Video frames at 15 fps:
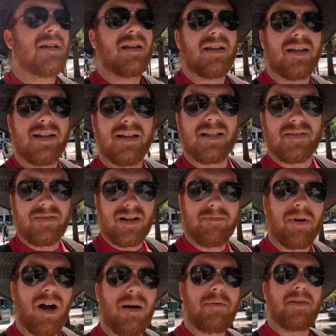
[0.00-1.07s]
It's very
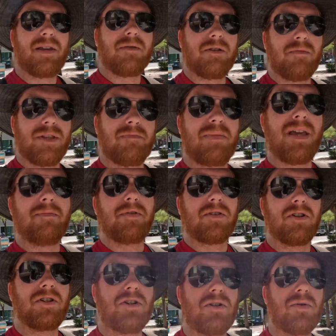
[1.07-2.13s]
popular with people
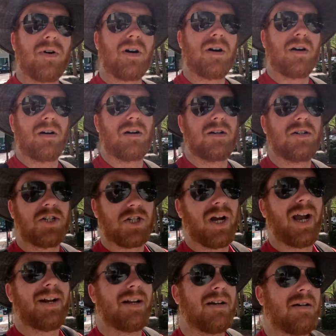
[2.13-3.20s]
who are
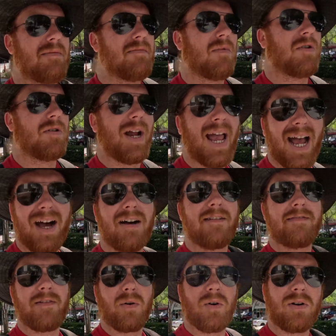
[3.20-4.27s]
trying to,
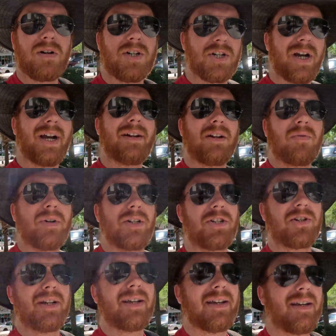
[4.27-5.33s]
or trying to quit
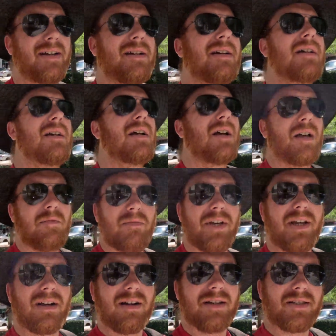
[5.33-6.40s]
drinking,
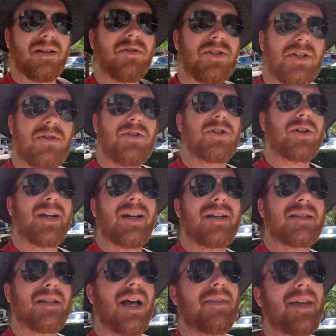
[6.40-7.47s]
because those two
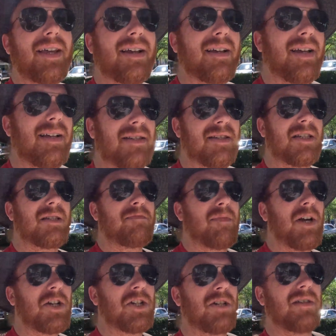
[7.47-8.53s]
drinks, I think it's
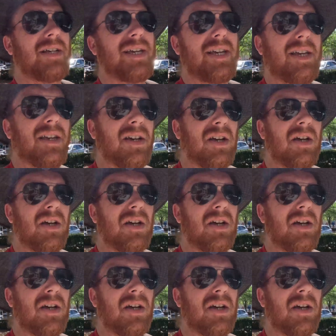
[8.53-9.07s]
especially